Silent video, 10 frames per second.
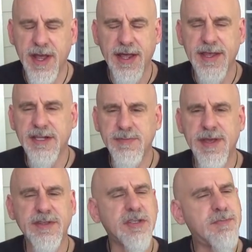that hits
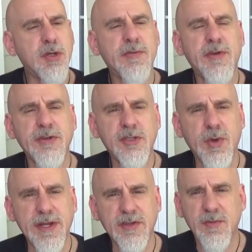me is this beautiful
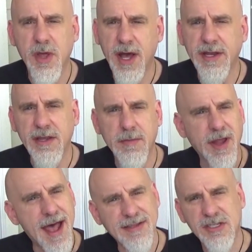sweetness from the honey and the
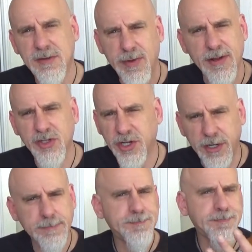molasses, the brown sugar.